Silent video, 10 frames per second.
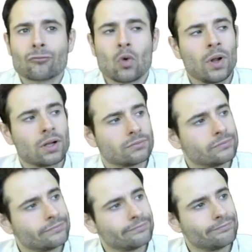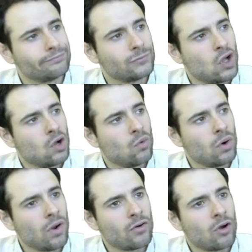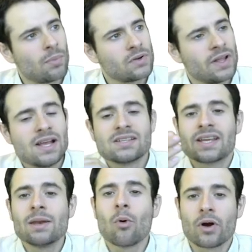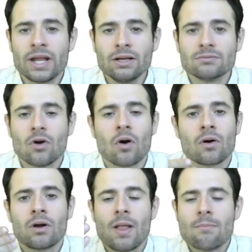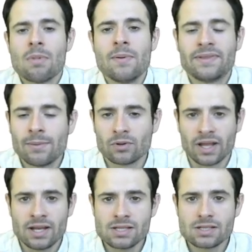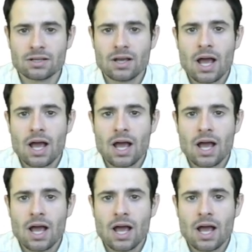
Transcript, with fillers: well what do I have a comparative skateboarding or maybe table tennis